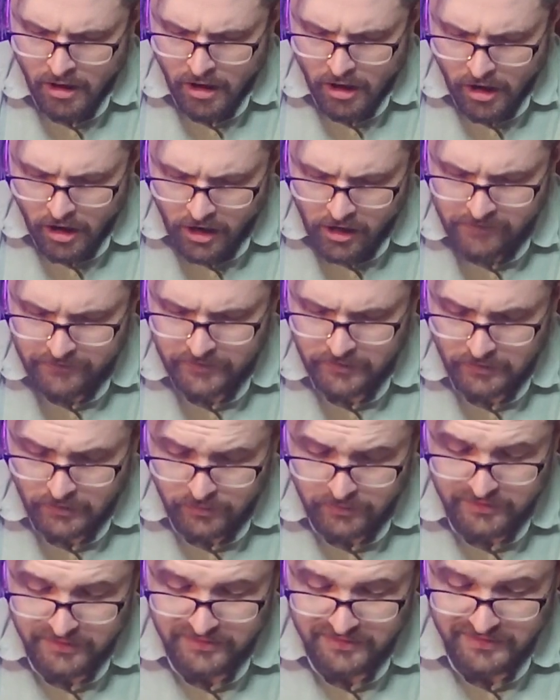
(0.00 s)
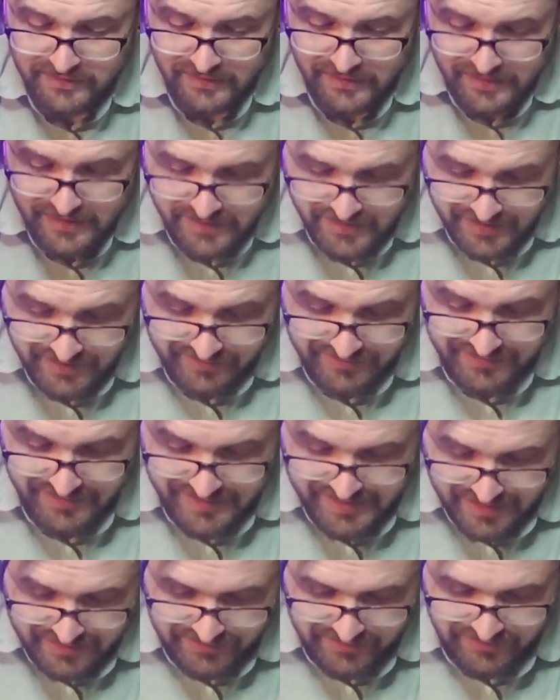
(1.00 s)
Often loses things
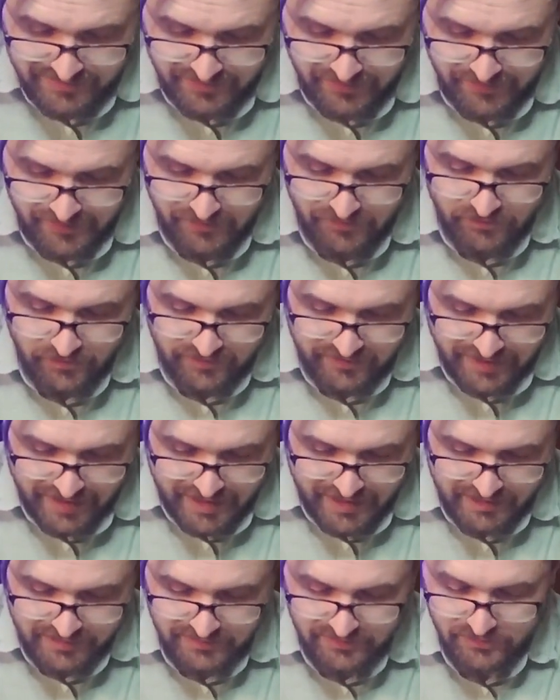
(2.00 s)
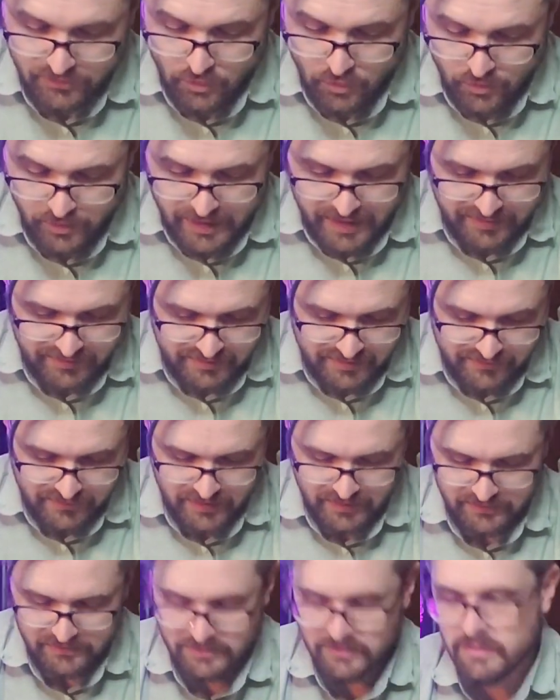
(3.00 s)
necessary for tasks or
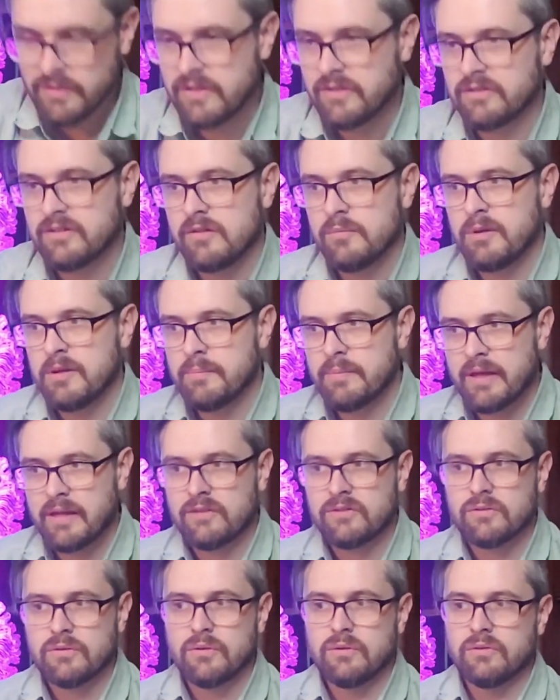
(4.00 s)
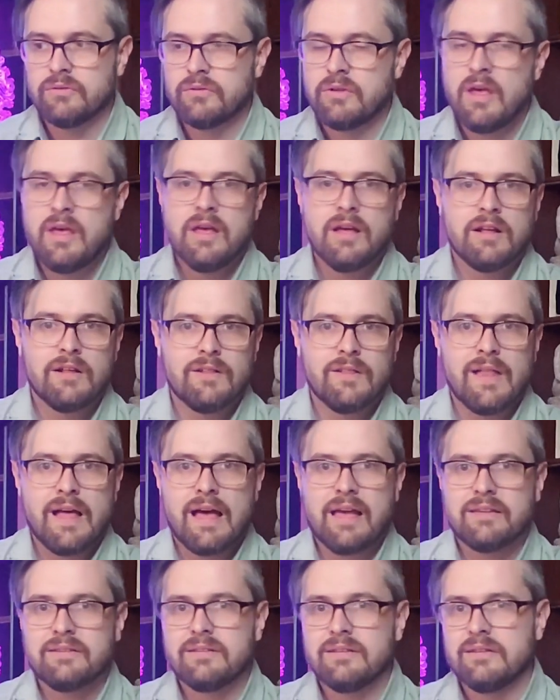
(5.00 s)
activities. So this can be pencils,
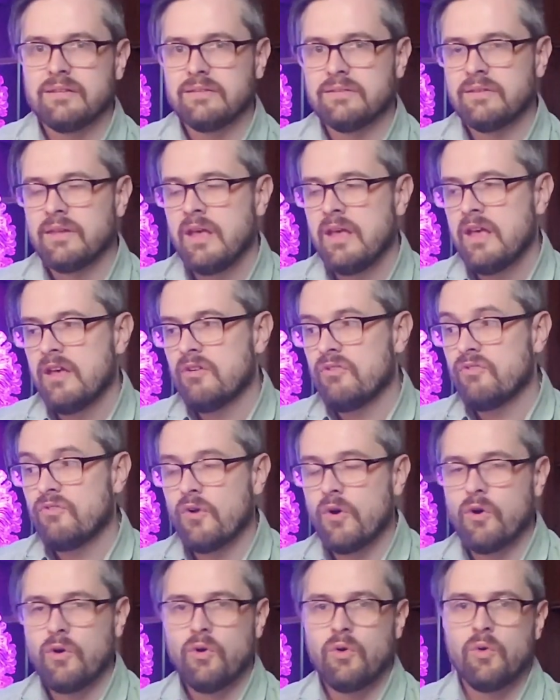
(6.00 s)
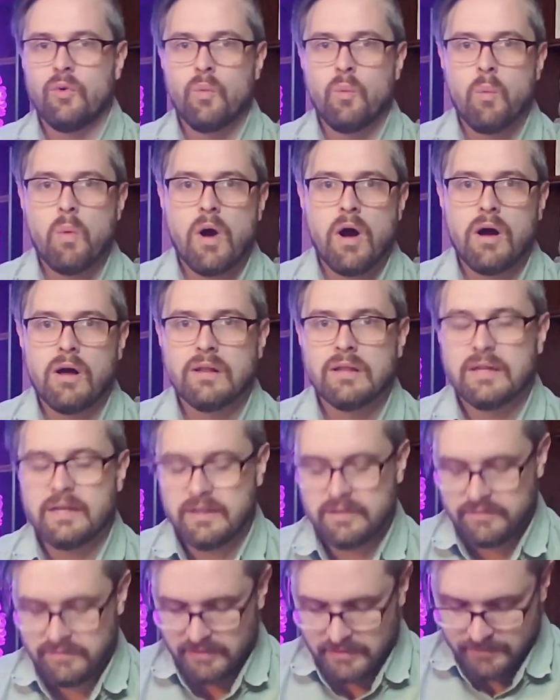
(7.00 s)
glasses, phone,
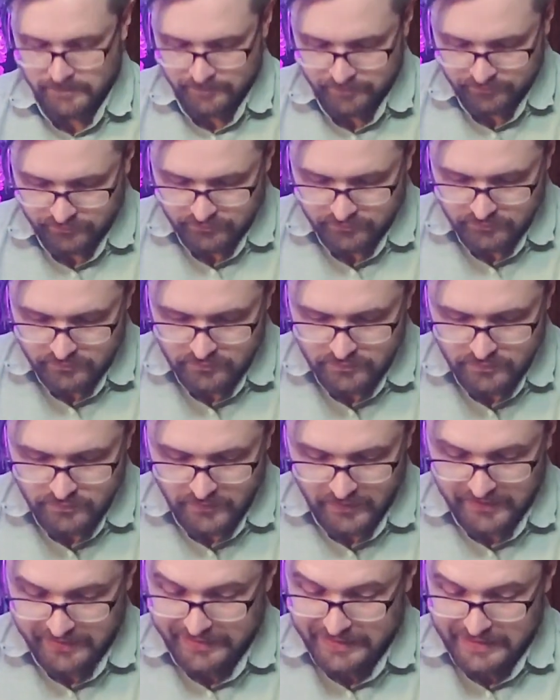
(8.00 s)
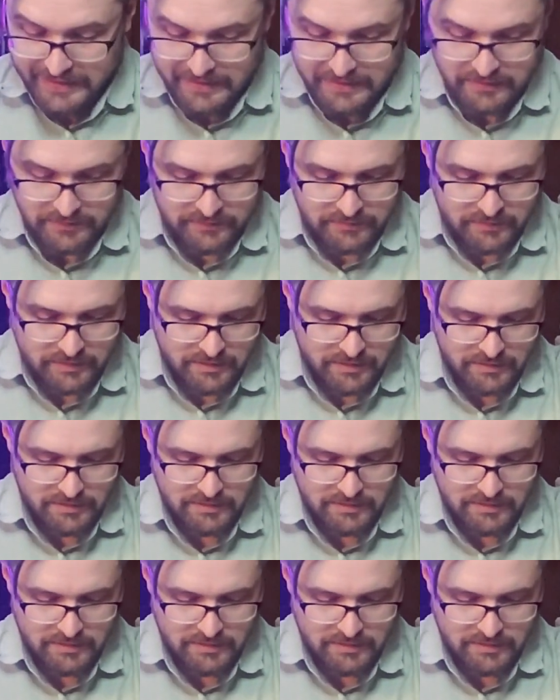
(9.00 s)
wallet, keys.